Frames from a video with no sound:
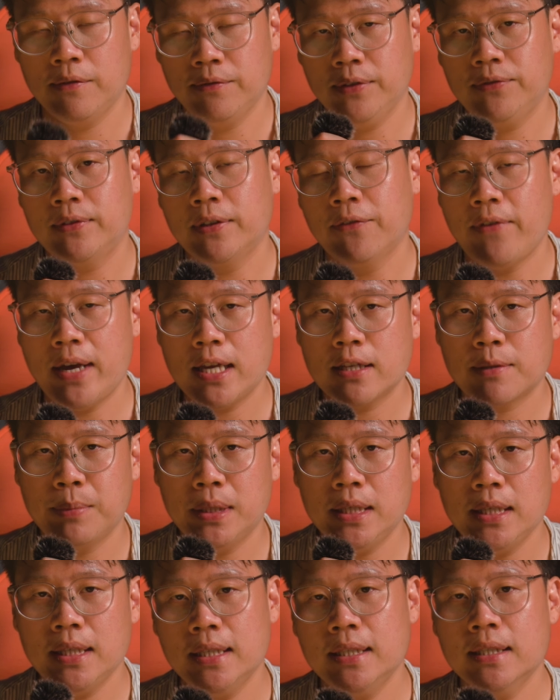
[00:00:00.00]
With the
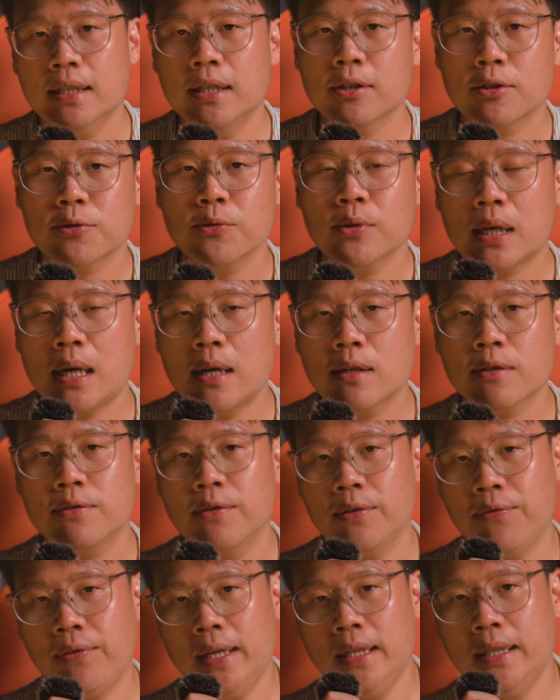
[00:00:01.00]
Vesby, it also comes
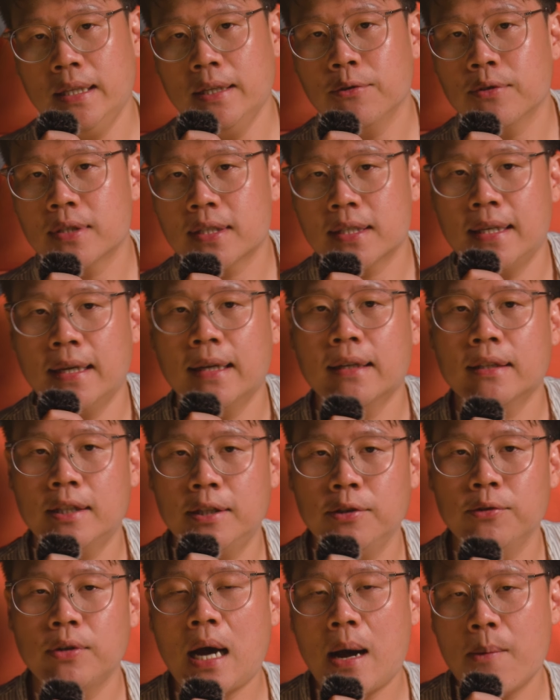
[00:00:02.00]
with a new sync
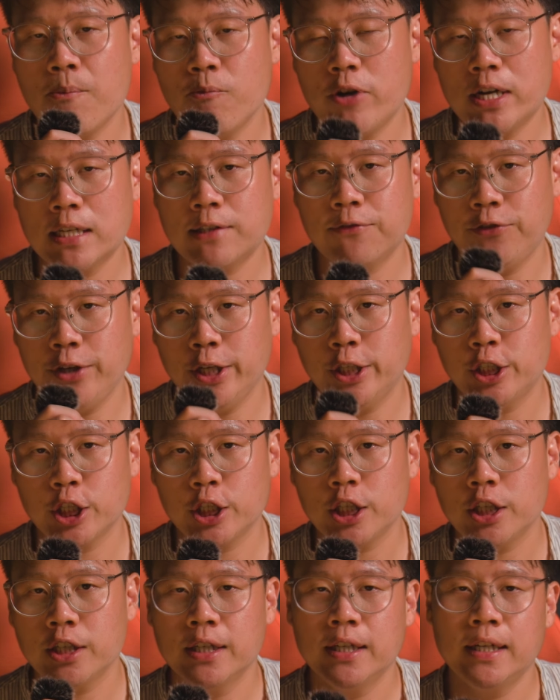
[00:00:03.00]
tilt armrest
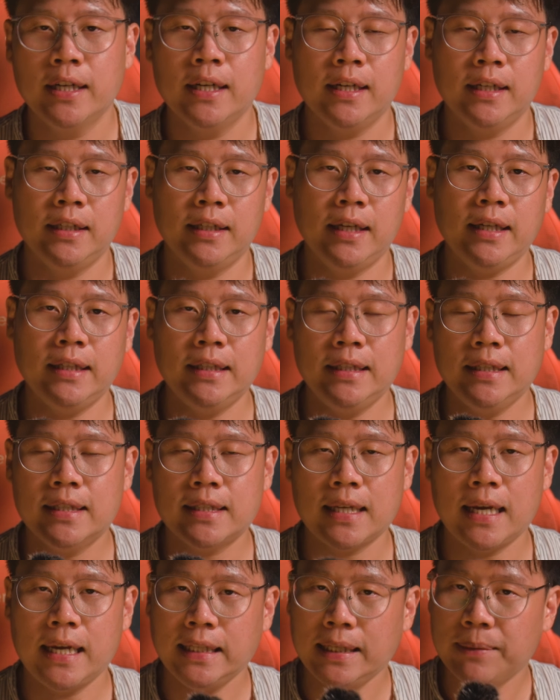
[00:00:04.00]
feature there
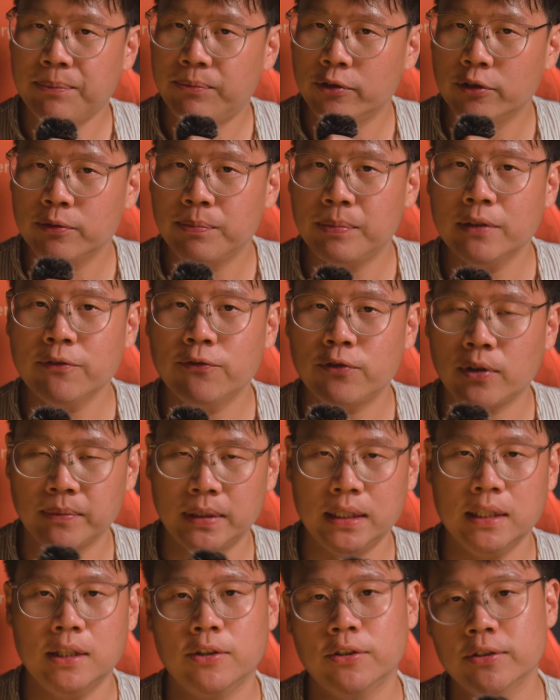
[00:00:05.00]
is an improvement from
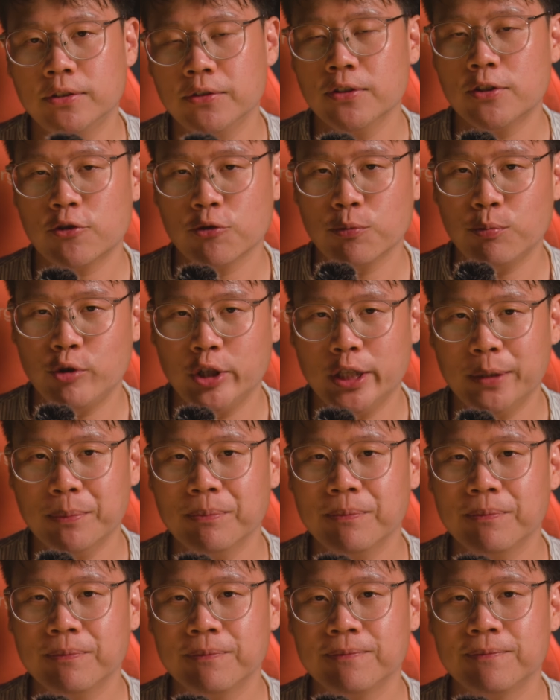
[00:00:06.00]
the Ergotune
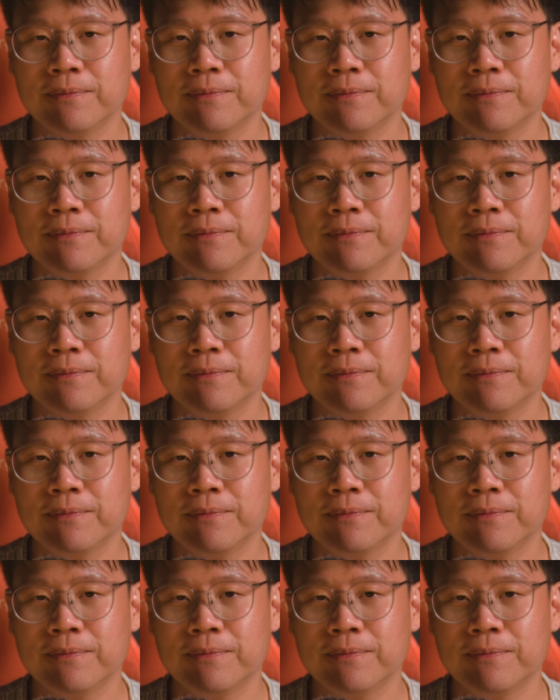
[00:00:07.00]
Supreme.